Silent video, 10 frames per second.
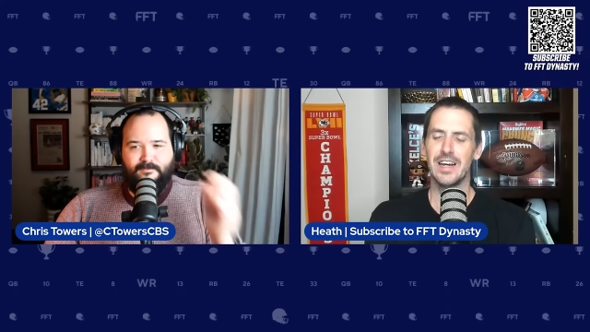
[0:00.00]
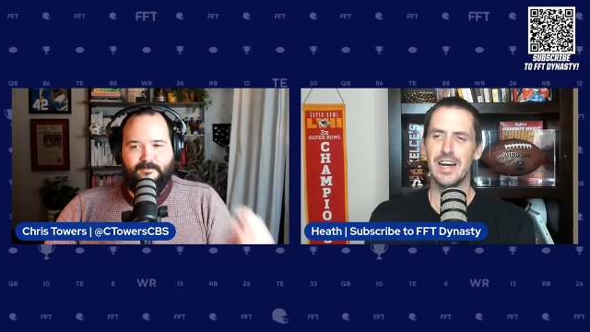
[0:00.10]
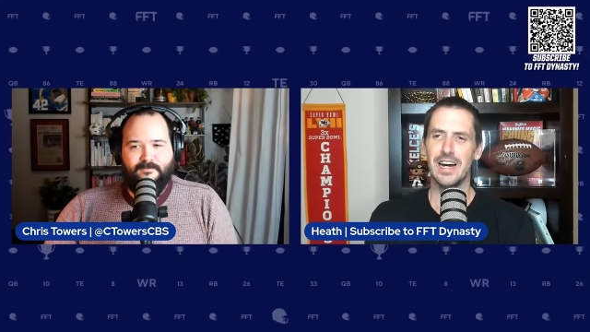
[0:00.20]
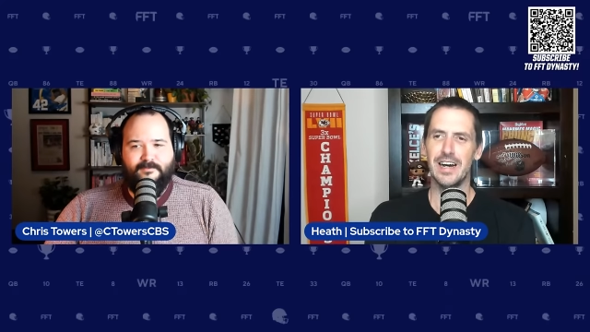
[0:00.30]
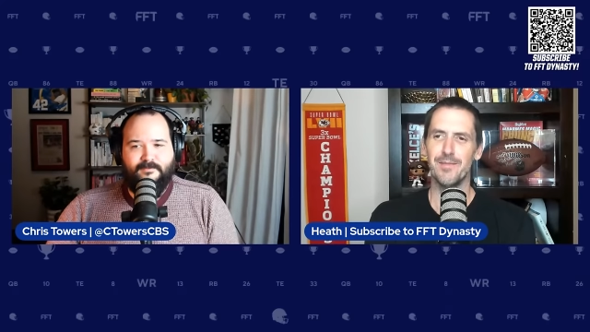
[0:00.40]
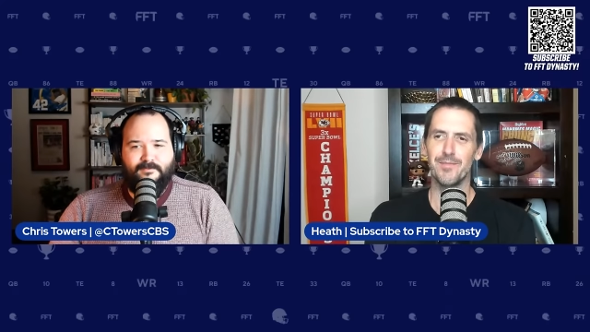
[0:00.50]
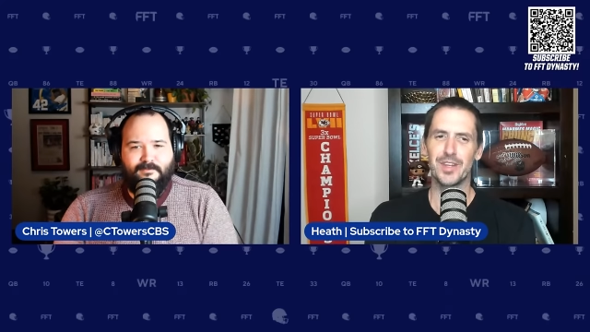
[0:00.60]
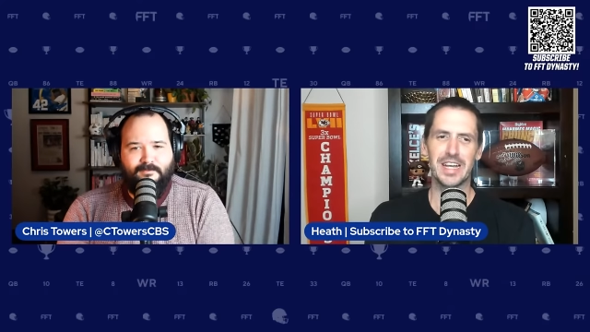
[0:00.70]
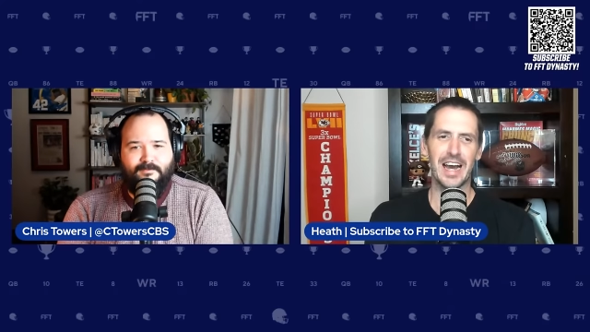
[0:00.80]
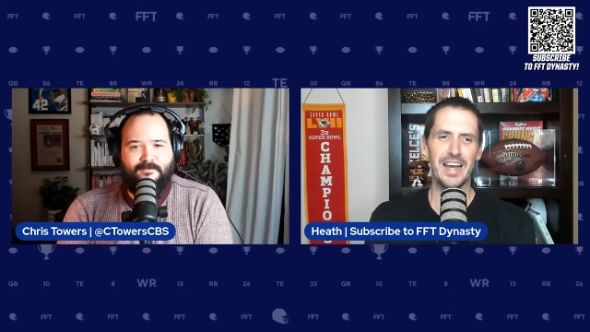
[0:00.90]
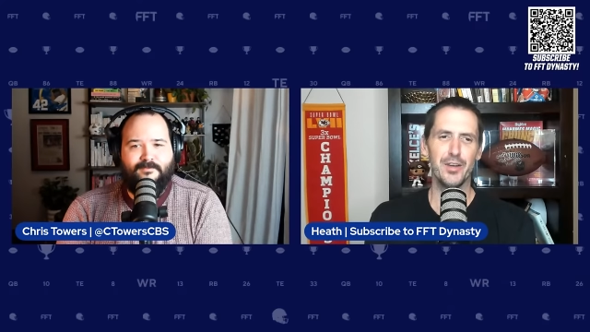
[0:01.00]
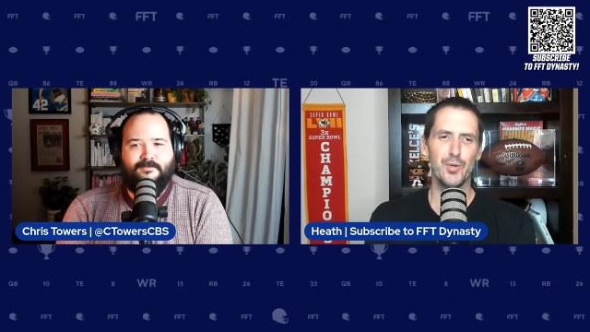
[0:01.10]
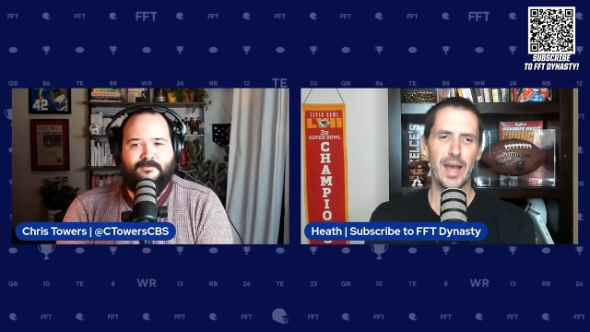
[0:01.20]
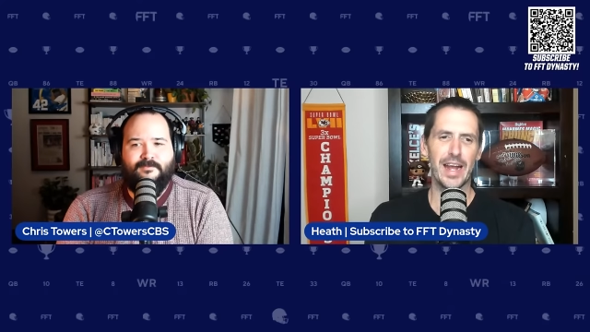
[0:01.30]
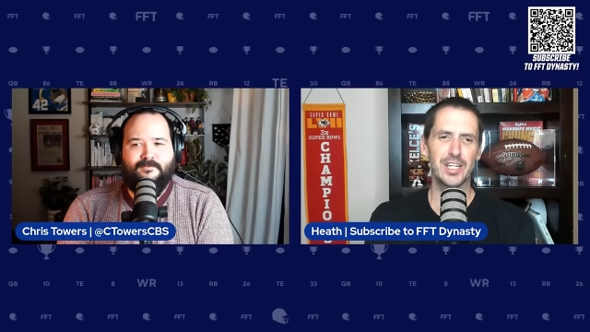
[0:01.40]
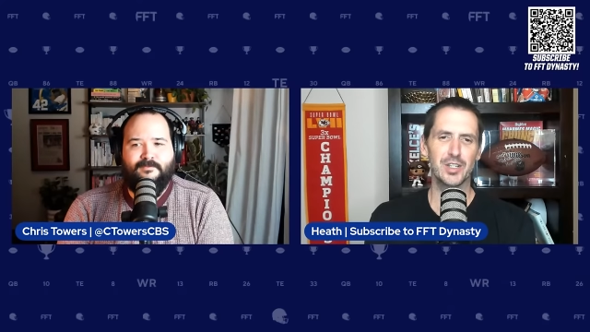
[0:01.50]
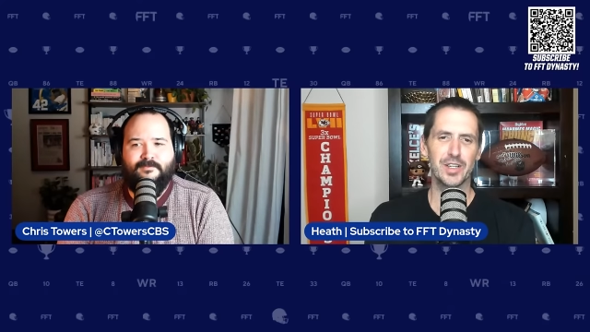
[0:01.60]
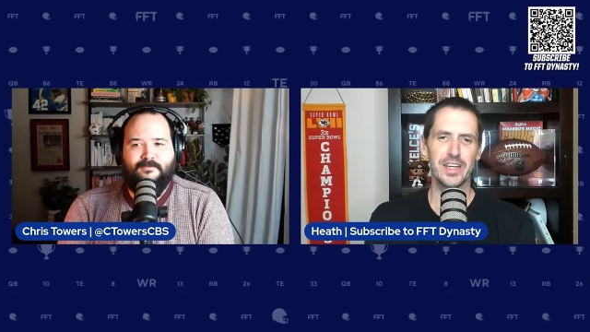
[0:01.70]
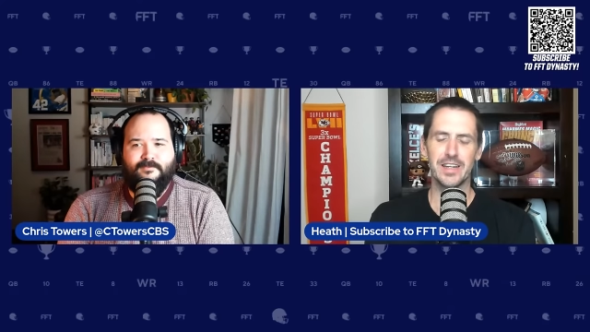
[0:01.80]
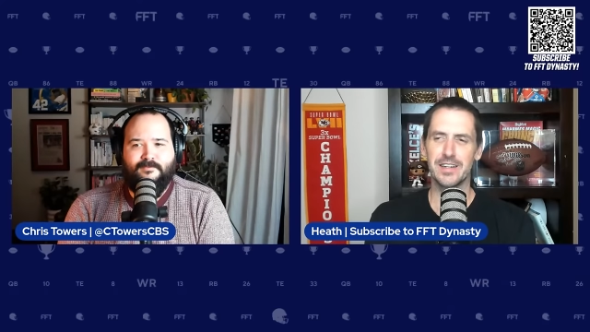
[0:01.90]
Speaker 1: Um, the guy who
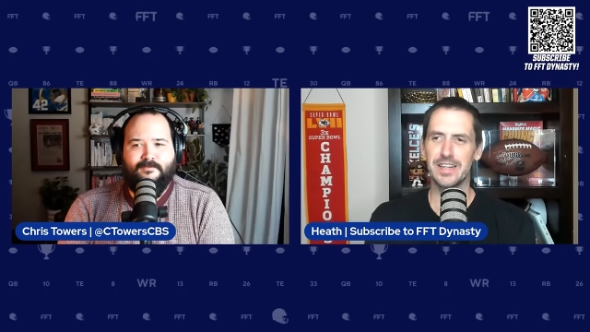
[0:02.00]
actually